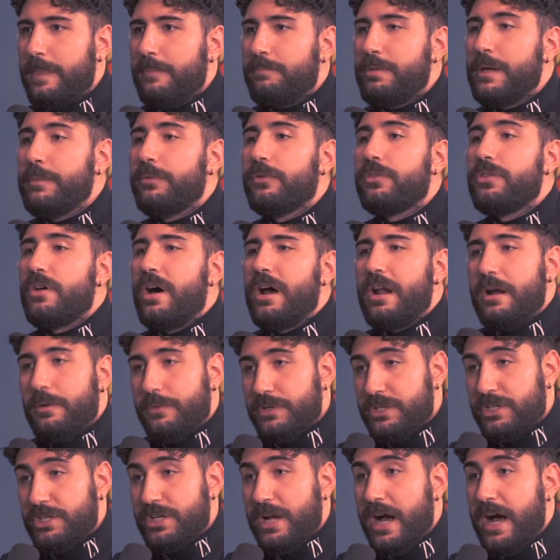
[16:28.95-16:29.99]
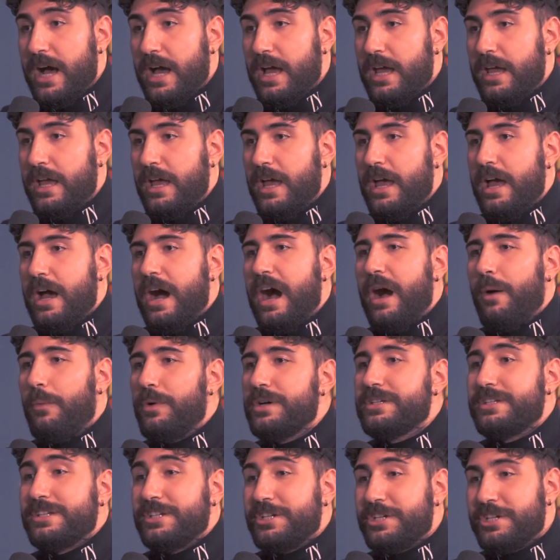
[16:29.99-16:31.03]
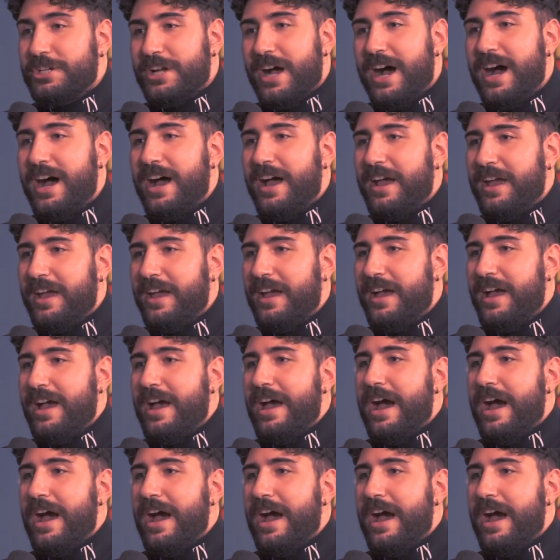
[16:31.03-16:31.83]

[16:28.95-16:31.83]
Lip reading: people thought I was shy. I wasn't shy.